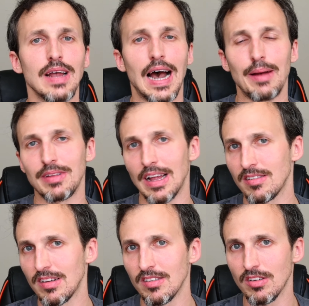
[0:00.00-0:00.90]
I'm
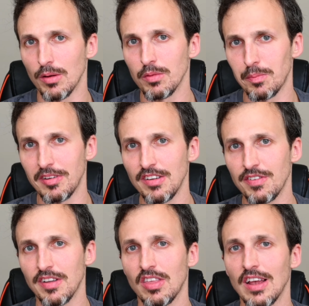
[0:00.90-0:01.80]
testing some
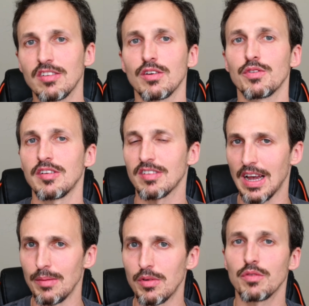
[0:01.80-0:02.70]
specific things of this
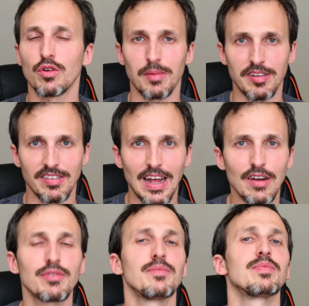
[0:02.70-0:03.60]
camera for
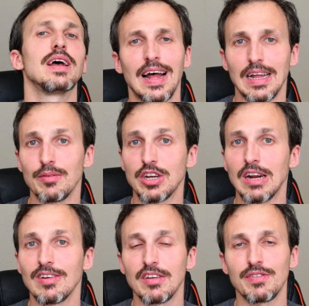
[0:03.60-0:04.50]
myself, and I'm
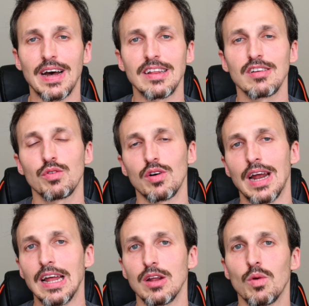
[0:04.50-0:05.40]
sharing the findings for
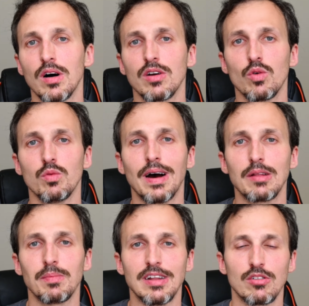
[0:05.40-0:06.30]
anyone who
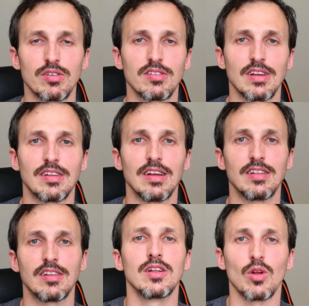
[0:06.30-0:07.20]
might be interested
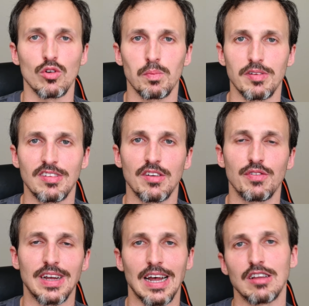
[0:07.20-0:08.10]
in those
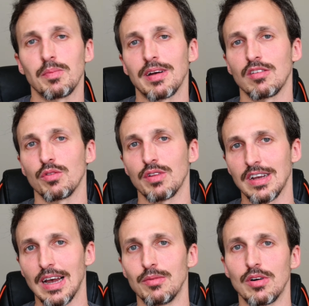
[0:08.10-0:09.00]
specific aspects of the
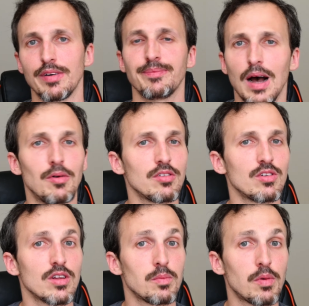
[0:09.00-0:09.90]
camera. I'm also
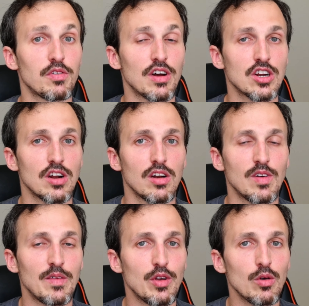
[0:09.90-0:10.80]
not a professional
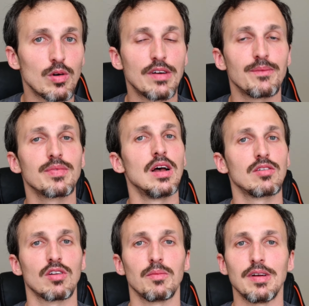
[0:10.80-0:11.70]
reviewer,
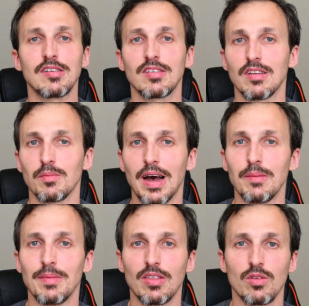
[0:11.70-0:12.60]
so that means that my
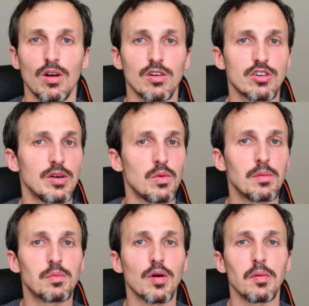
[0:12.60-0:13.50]
methodology
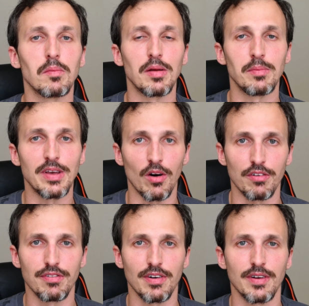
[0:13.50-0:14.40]
will probably be
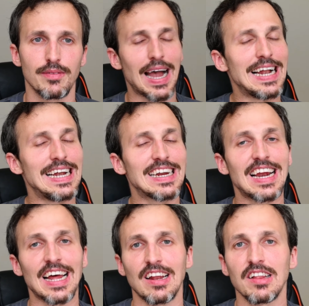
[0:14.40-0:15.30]
off. I'll
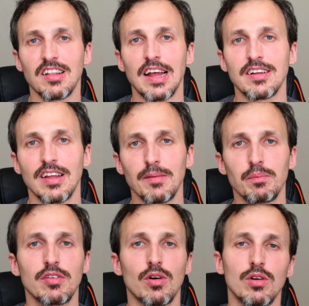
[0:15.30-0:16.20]
gladly take
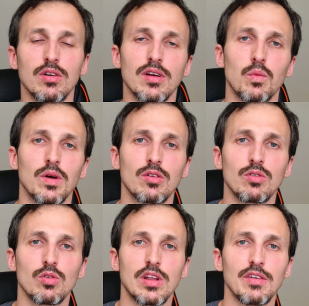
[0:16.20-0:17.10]
tips on what to
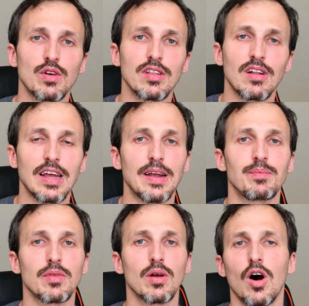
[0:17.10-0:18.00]
do
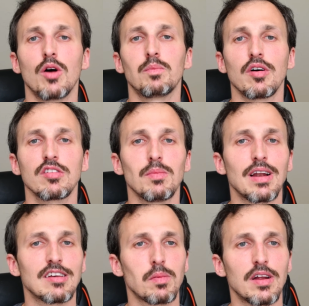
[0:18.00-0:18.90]
differently or possible
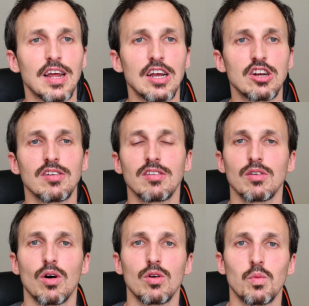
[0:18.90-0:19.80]

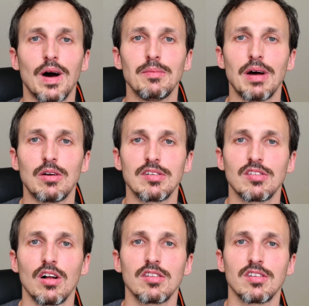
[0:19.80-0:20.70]
explanations on why my
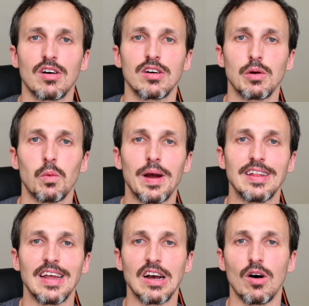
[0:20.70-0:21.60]
results are the way
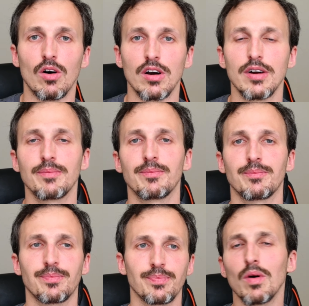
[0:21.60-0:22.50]
they are.
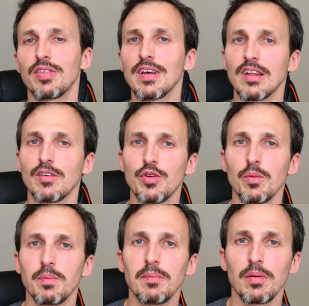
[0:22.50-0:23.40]
One thing that a few
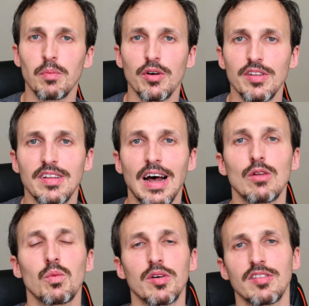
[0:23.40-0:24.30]
people pointed
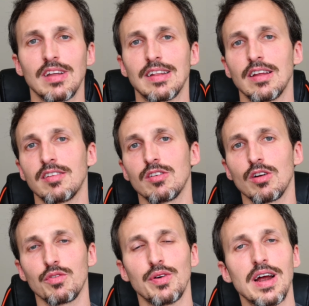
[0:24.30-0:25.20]
out was that it's
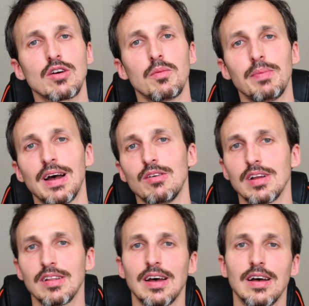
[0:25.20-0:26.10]
not fair
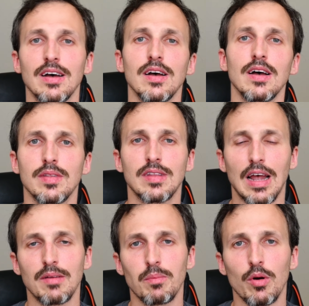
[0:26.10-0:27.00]
comparing the
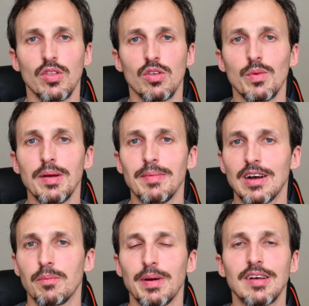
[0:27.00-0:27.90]
10.3
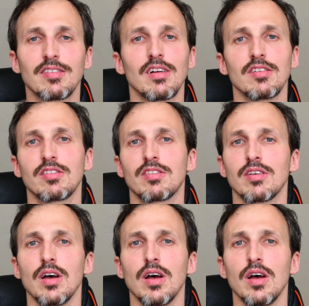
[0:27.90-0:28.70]
megapixels